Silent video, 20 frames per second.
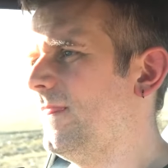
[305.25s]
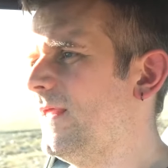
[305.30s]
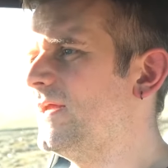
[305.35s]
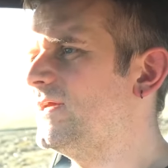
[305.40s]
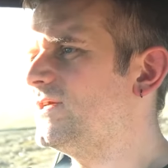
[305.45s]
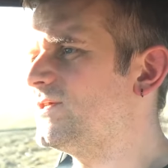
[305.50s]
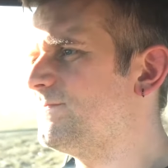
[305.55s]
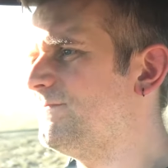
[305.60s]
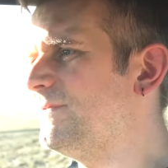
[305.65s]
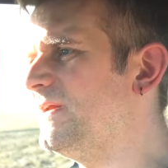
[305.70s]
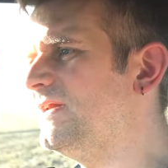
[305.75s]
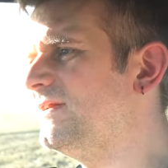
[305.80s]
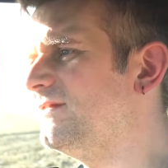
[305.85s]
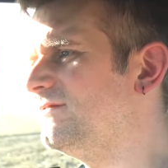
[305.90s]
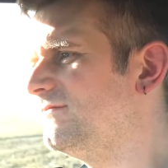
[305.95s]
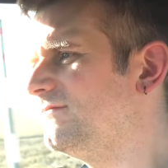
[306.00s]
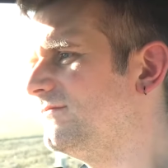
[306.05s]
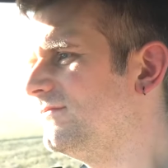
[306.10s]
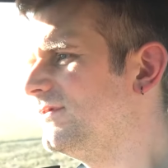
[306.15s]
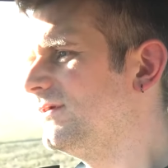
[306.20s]
It's
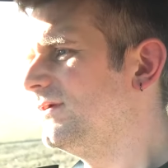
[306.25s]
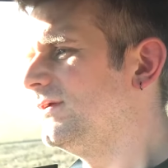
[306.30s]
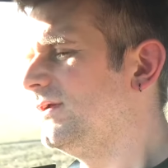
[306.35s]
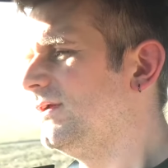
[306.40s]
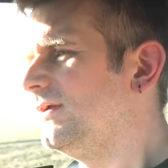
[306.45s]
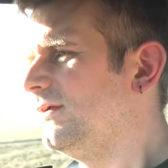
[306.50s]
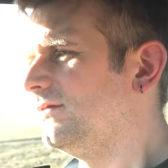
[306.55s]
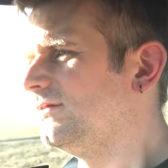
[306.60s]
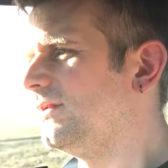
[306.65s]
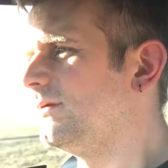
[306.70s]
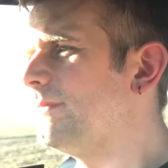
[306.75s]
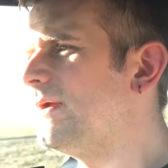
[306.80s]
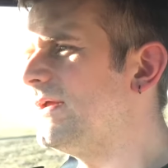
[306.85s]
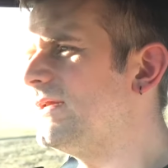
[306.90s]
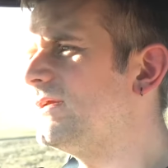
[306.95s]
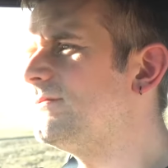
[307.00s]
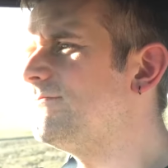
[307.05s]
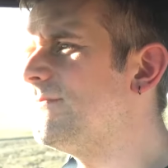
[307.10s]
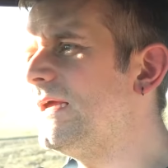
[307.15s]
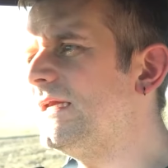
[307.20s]
been
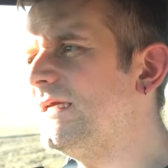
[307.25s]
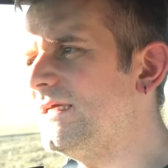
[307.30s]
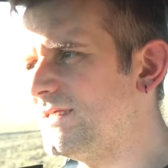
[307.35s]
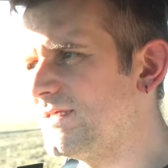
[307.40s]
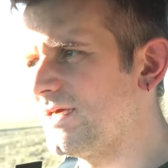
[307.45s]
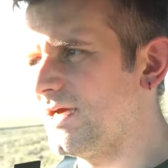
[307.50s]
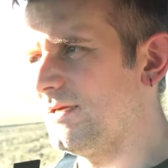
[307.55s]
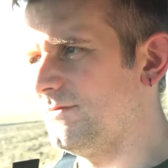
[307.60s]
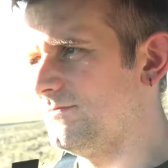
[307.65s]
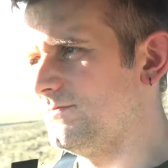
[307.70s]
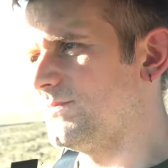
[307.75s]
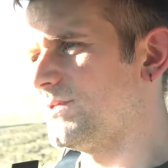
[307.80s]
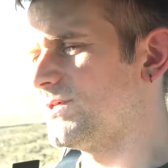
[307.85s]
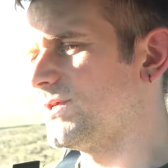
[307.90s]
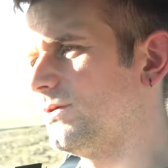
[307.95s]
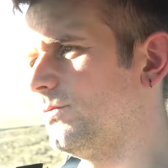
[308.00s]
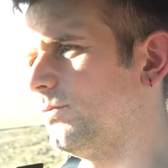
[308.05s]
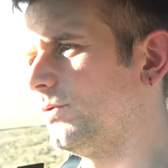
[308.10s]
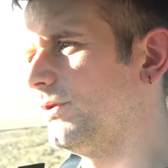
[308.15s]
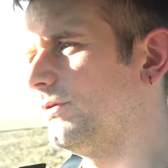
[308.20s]
lamented many times
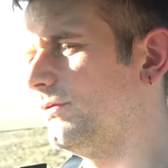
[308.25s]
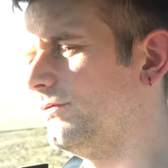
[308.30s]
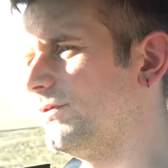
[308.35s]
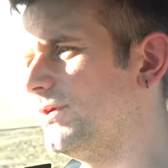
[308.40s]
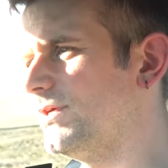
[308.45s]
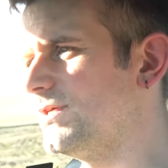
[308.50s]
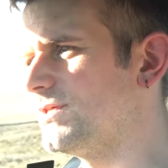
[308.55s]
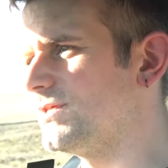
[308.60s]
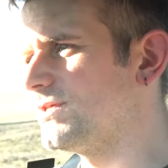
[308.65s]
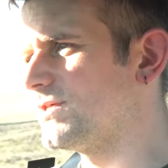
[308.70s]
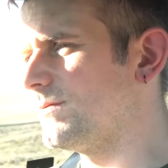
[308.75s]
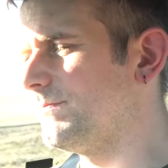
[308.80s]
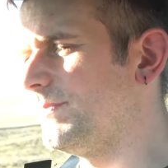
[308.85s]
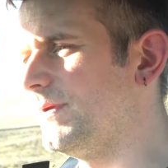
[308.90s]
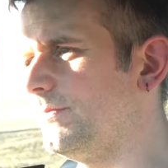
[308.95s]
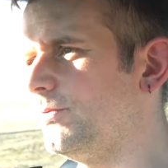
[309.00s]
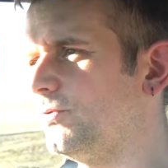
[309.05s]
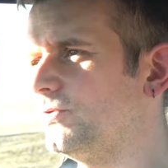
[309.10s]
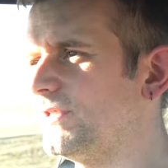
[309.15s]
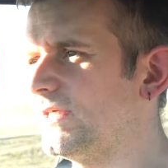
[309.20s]
that one of the reasons that
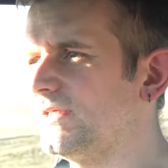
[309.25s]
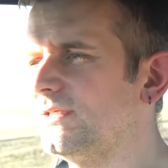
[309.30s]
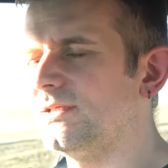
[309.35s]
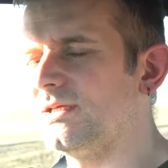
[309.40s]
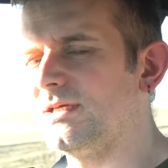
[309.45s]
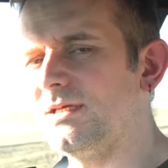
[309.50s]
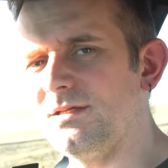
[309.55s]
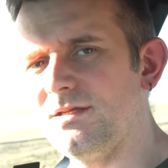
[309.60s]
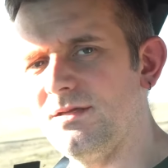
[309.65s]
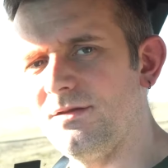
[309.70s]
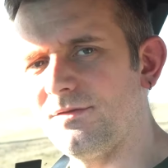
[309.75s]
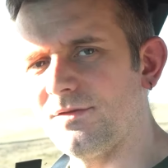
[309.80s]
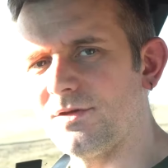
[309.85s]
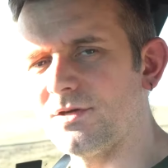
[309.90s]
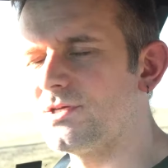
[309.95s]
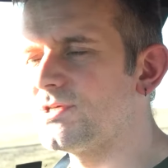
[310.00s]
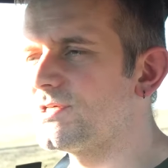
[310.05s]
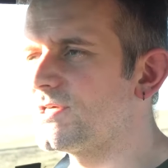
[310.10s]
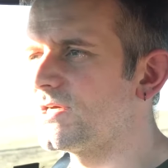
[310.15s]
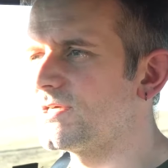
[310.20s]
people didn't like the
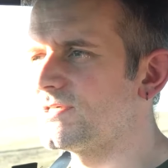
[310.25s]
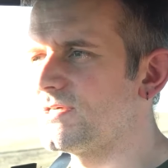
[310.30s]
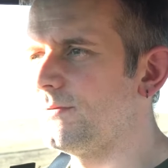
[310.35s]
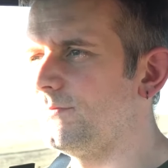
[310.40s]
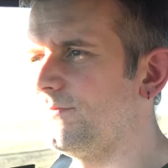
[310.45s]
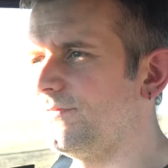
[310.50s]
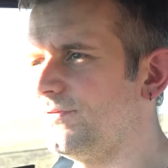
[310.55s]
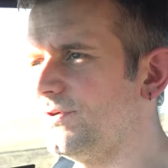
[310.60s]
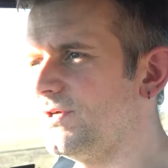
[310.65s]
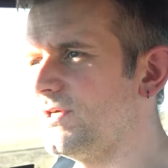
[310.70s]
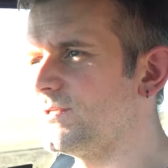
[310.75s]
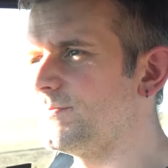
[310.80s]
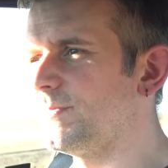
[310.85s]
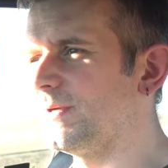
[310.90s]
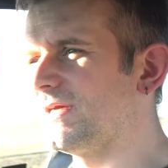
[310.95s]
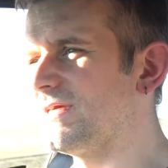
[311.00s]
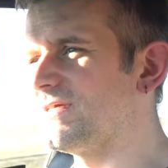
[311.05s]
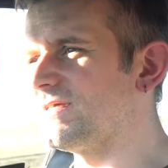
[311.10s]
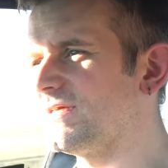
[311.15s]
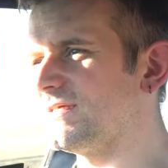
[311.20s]
E36 M3 is
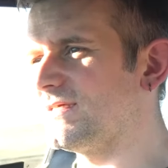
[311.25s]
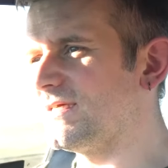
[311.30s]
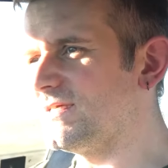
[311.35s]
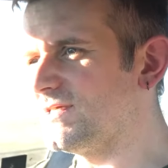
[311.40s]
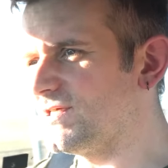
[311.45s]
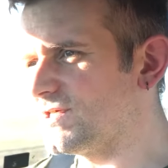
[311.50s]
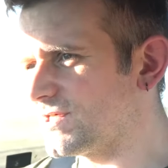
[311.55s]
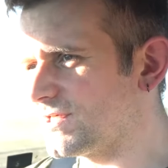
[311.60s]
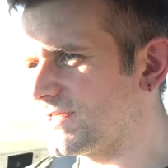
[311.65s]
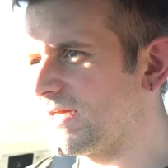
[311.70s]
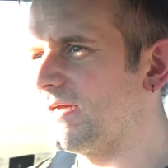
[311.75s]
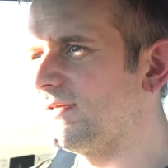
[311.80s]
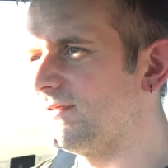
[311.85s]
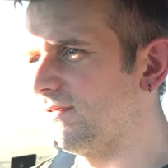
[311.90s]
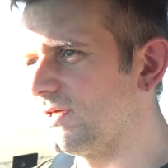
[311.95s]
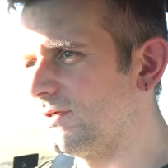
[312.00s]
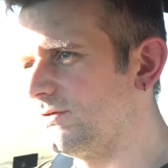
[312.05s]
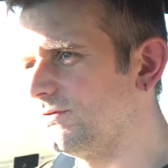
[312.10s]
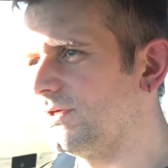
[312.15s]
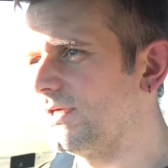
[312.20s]
because it didn't
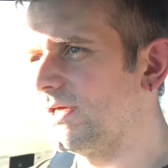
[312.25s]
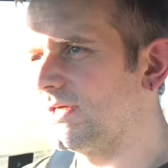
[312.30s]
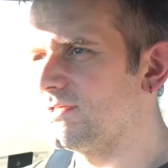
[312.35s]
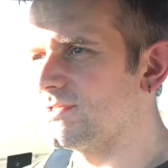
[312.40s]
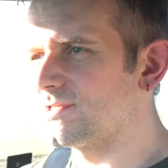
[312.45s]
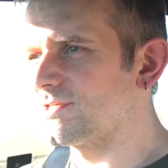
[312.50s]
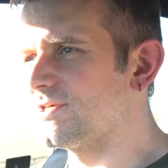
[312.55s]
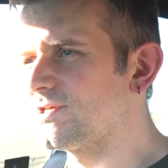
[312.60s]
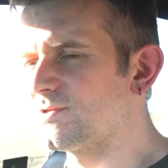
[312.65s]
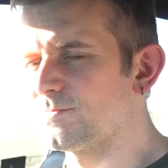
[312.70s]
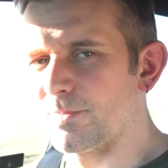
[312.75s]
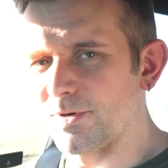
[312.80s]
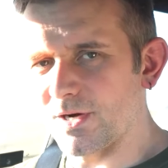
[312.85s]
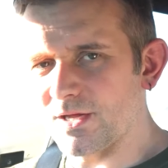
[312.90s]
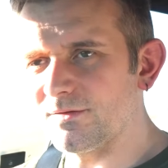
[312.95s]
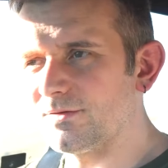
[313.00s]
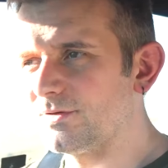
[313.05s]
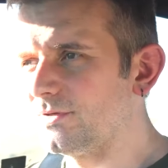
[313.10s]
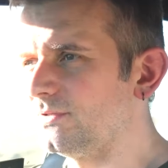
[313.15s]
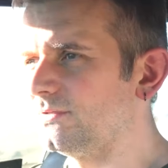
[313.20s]
stand out against its
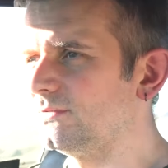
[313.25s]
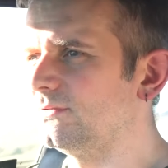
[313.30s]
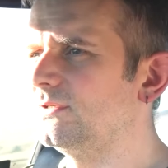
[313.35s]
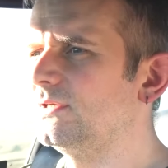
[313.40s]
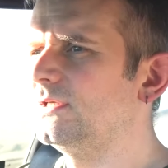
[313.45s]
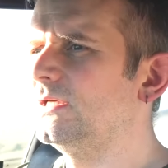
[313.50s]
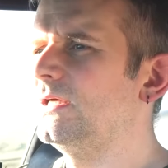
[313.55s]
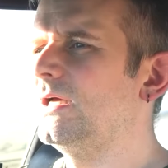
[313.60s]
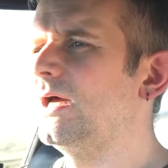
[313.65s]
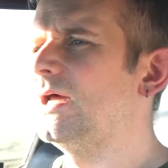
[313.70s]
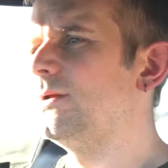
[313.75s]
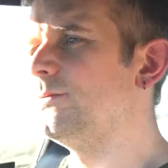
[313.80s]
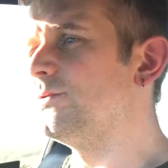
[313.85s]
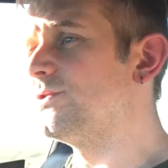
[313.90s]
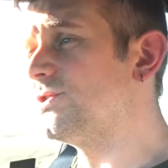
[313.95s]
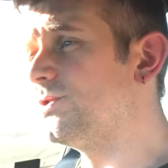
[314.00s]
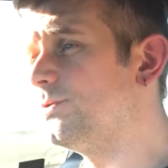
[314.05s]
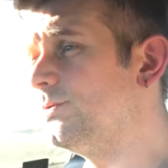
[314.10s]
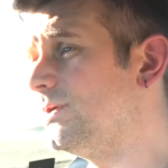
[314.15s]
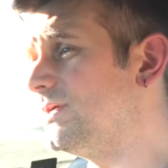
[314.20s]
brethren, and it
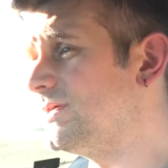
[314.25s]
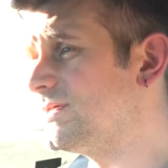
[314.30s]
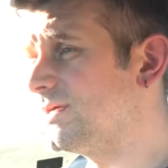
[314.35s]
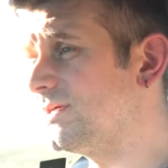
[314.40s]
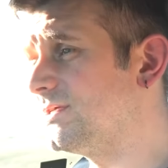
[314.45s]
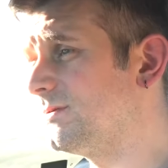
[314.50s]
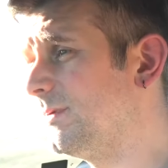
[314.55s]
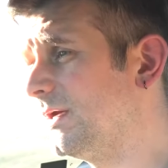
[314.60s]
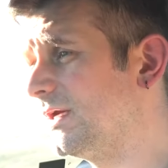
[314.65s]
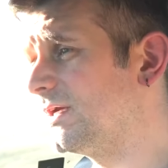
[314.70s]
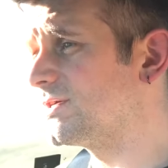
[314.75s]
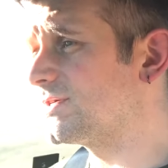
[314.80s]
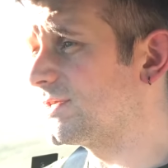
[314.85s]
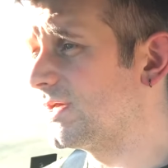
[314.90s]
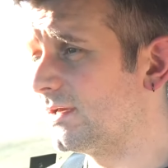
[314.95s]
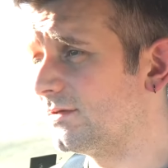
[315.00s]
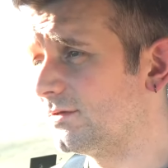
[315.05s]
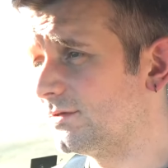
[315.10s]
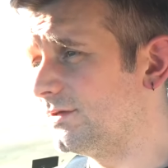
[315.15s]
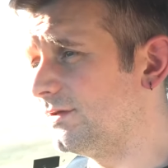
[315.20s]
was too easy to make a
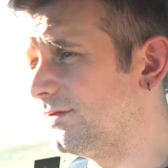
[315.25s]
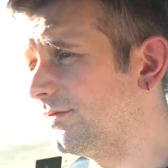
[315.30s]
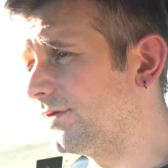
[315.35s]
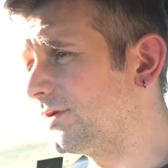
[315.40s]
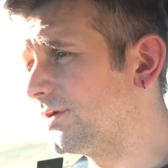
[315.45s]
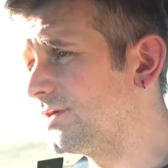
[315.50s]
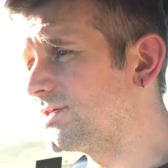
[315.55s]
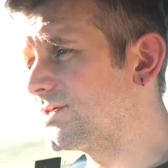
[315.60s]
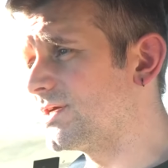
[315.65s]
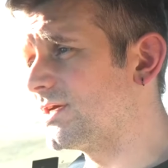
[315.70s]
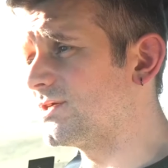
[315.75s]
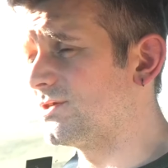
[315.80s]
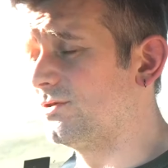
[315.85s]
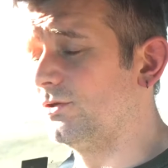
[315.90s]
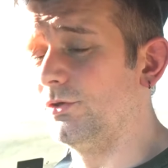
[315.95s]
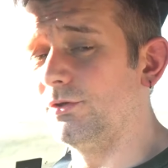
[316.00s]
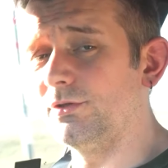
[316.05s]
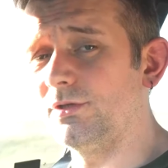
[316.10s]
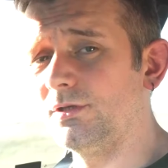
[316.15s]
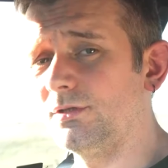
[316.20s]
standard E36
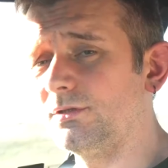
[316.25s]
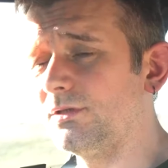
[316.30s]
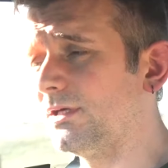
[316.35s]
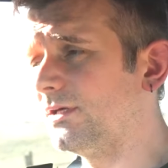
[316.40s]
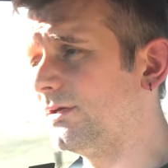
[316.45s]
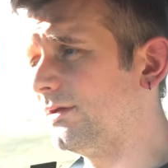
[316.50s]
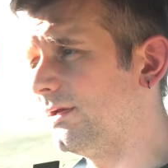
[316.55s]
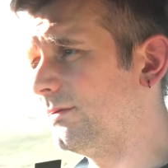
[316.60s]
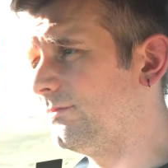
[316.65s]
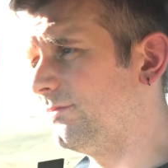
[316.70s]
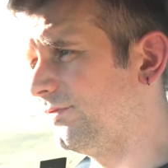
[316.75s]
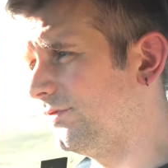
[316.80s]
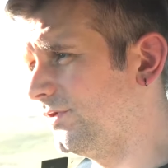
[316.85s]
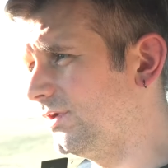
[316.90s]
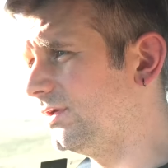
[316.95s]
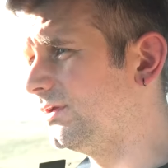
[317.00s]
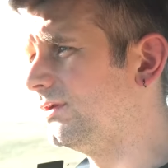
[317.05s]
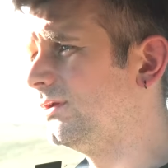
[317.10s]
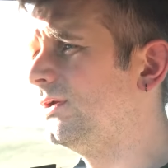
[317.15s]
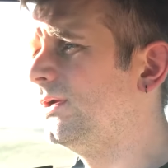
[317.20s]
look like an
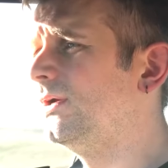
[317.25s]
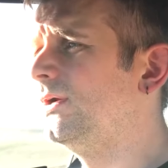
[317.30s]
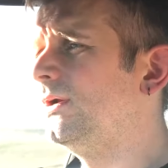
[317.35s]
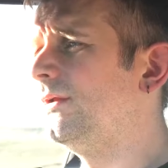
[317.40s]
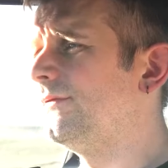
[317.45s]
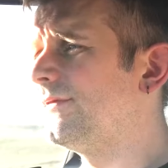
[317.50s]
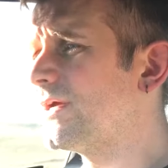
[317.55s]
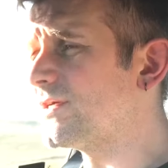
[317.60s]
M3.